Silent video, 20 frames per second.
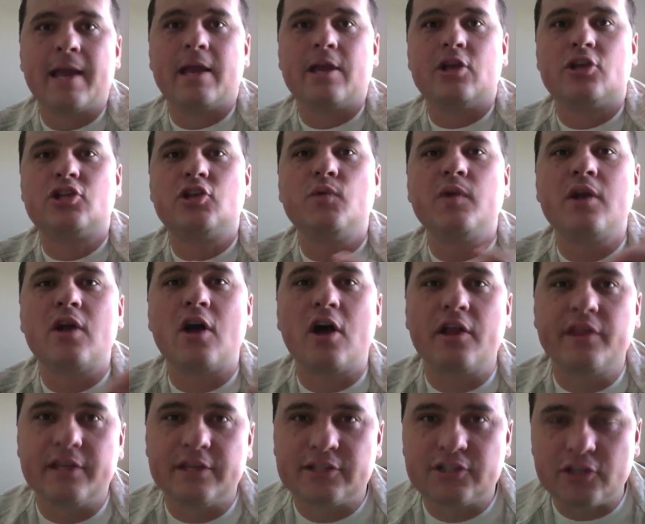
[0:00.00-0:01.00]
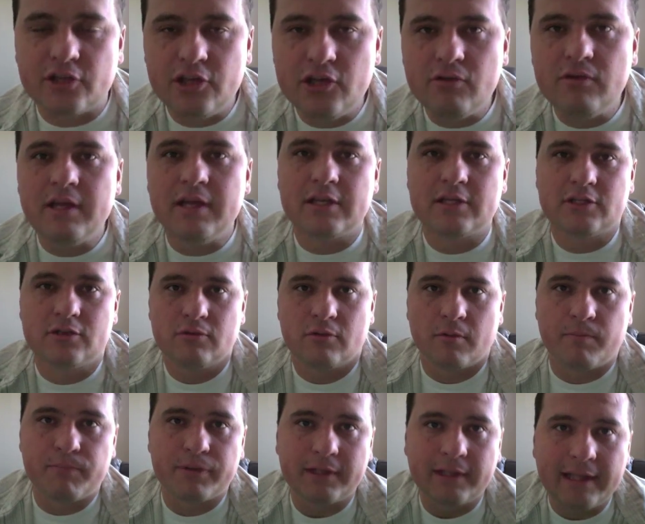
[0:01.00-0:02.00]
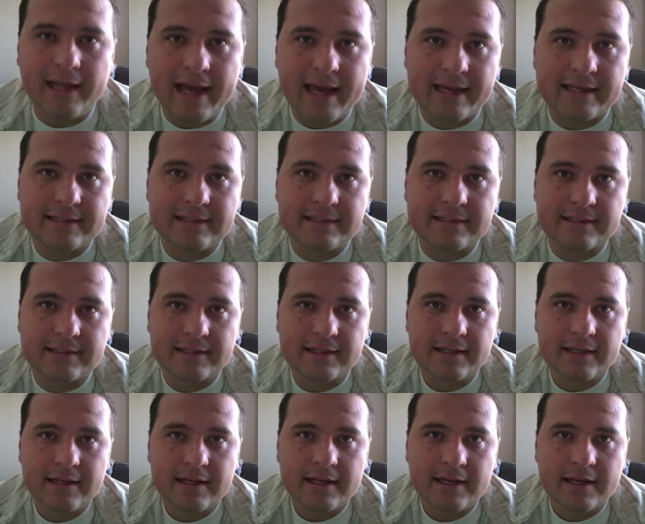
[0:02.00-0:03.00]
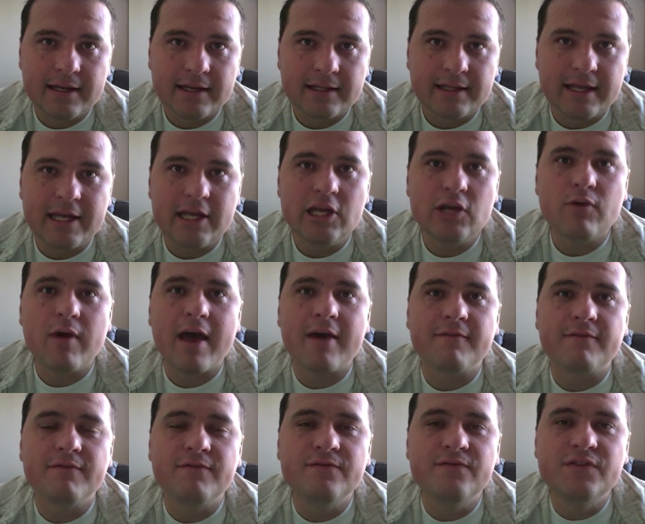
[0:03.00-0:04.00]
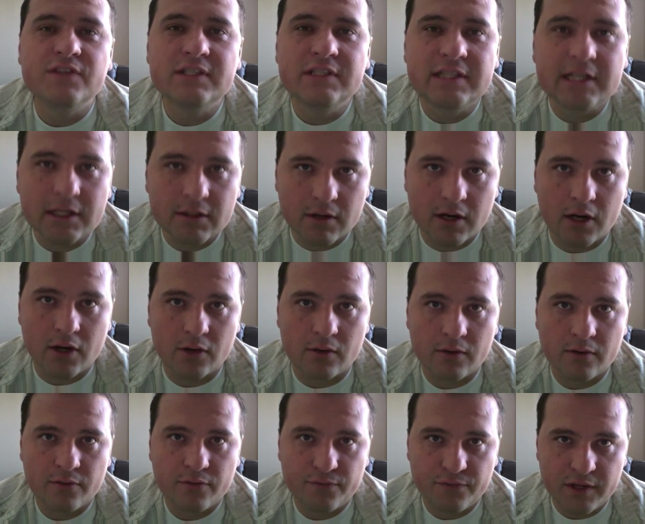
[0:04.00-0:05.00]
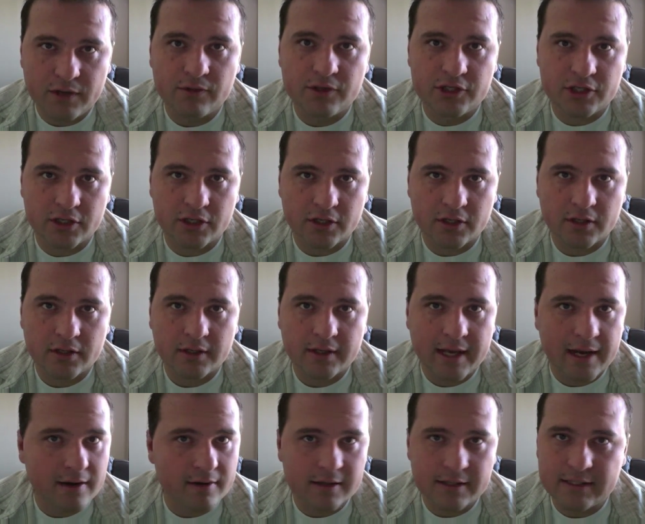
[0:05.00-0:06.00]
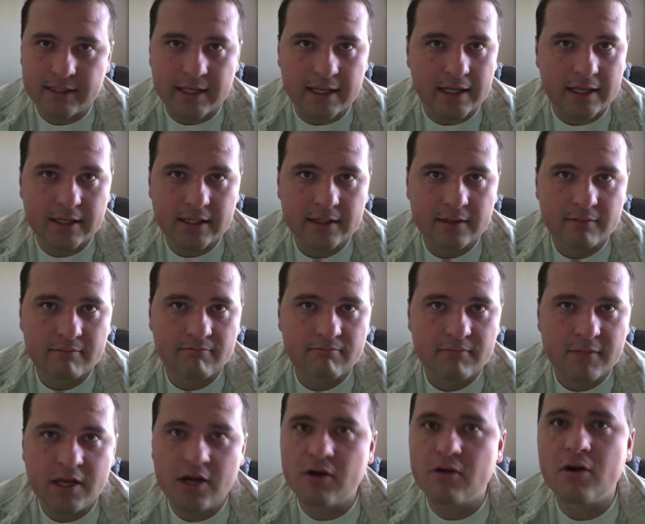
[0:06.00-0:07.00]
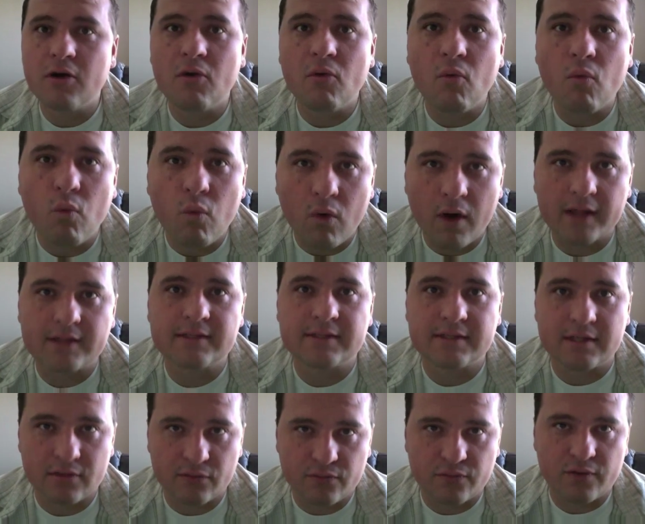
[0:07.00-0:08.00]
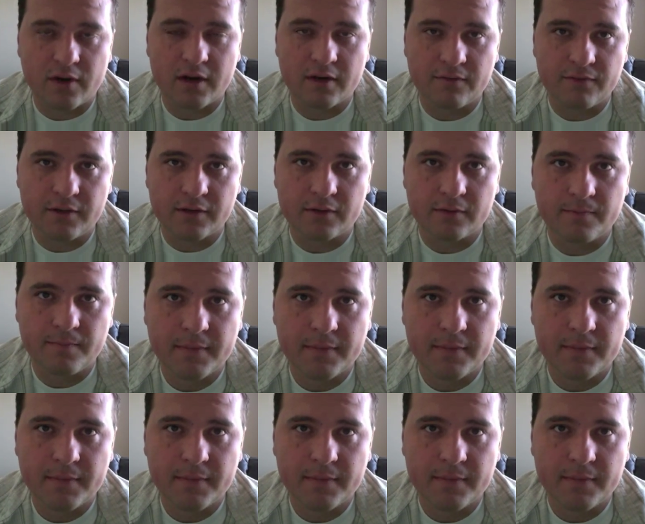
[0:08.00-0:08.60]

You're doing all this so you can get to a place that you have zero future guaranteed. You don't know what's in front of you.